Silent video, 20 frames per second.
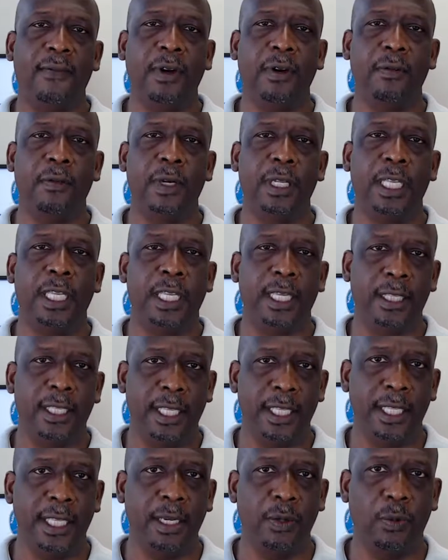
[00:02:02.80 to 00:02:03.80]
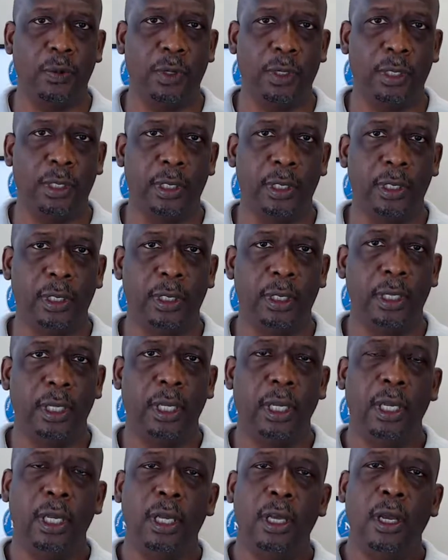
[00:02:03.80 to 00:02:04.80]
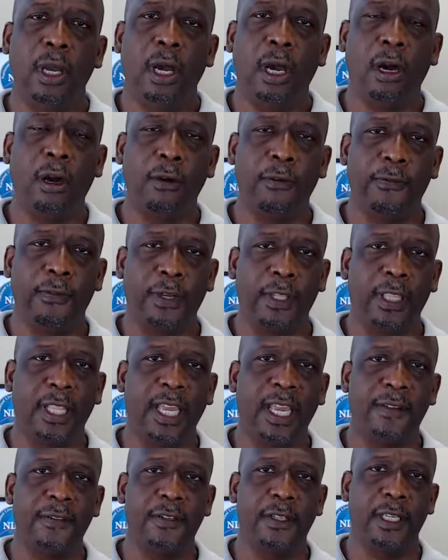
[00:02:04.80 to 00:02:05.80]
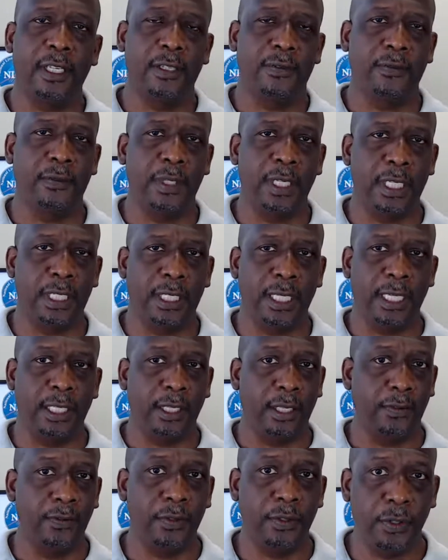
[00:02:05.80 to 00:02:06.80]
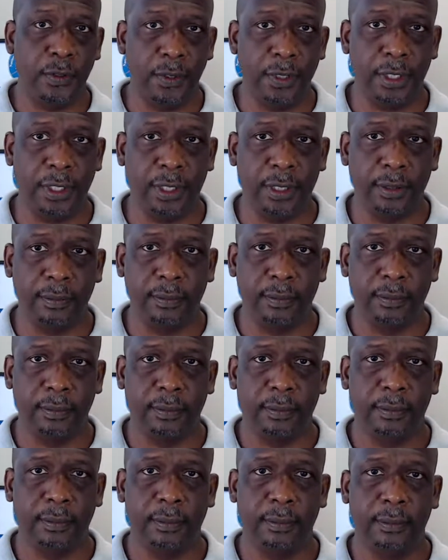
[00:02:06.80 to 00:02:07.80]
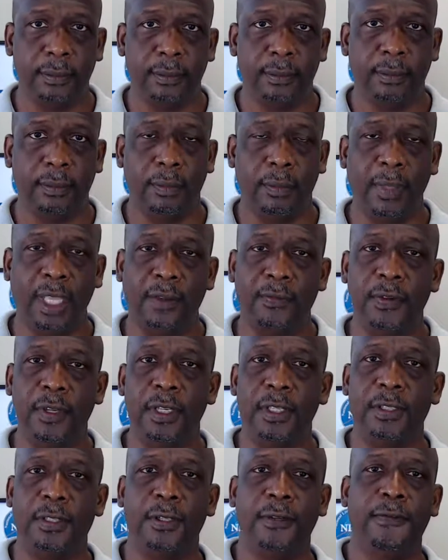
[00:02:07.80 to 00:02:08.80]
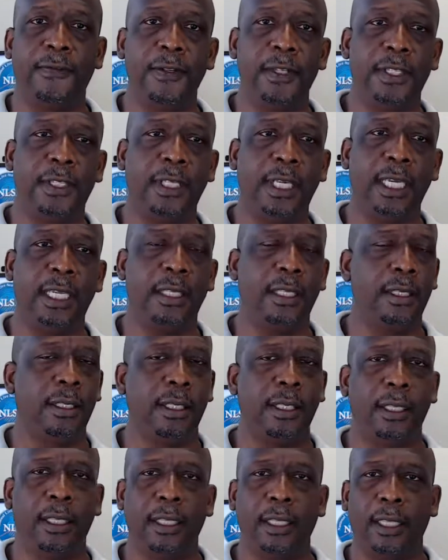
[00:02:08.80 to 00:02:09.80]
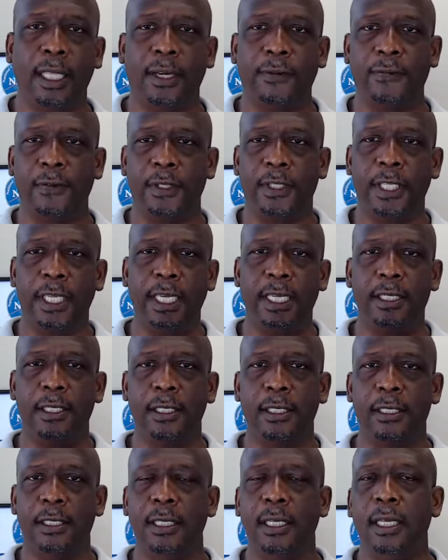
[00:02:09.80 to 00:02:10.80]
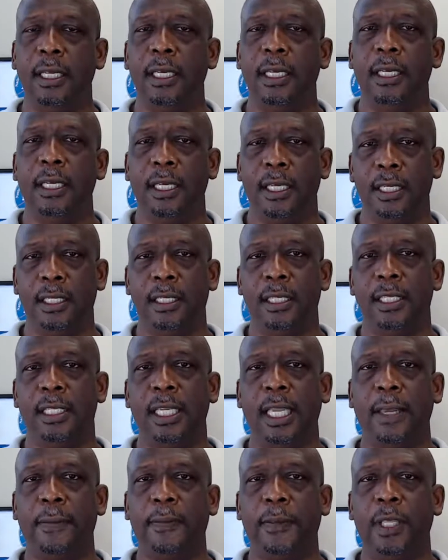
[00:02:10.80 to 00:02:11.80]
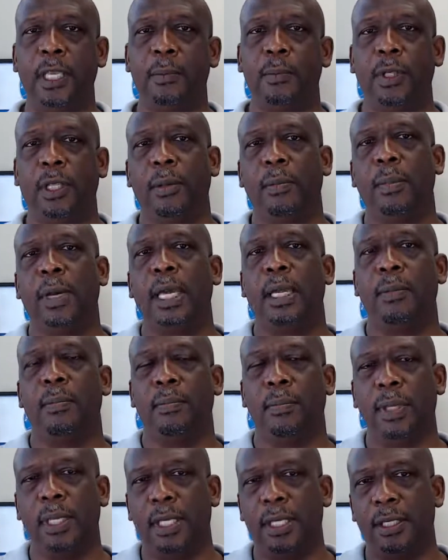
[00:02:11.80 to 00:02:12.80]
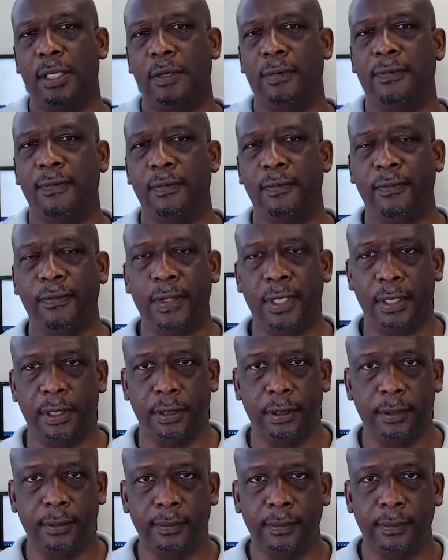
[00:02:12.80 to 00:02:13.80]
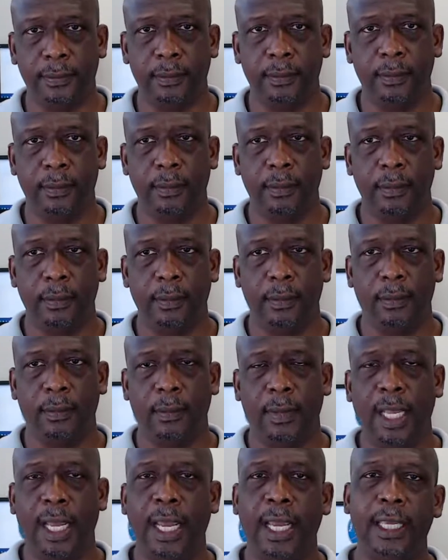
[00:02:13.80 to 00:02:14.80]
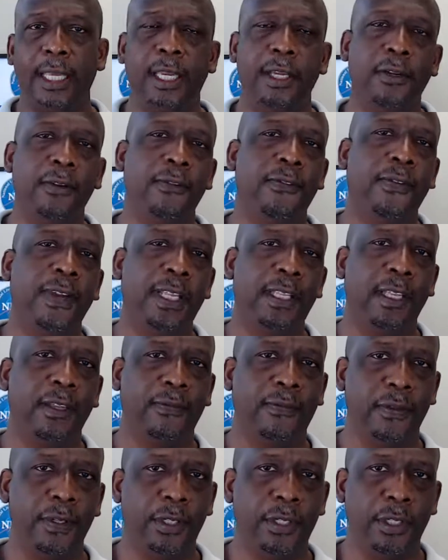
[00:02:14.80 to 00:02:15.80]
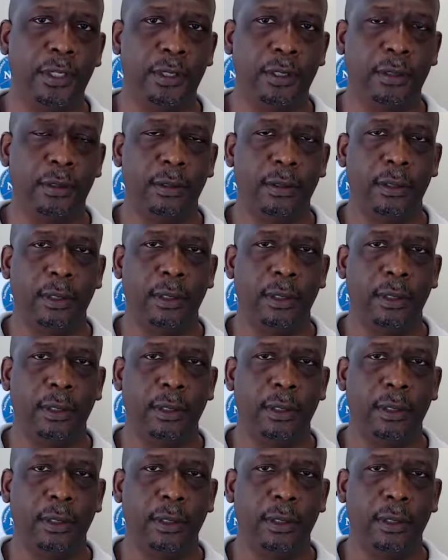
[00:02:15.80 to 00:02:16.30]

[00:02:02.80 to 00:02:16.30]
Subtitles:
already in their network offering live scans for the state of Georgia. Now, if you're in a different state, like for Texas, it's the same thing, but it might be a different vendor. Now, how can you find out for sure?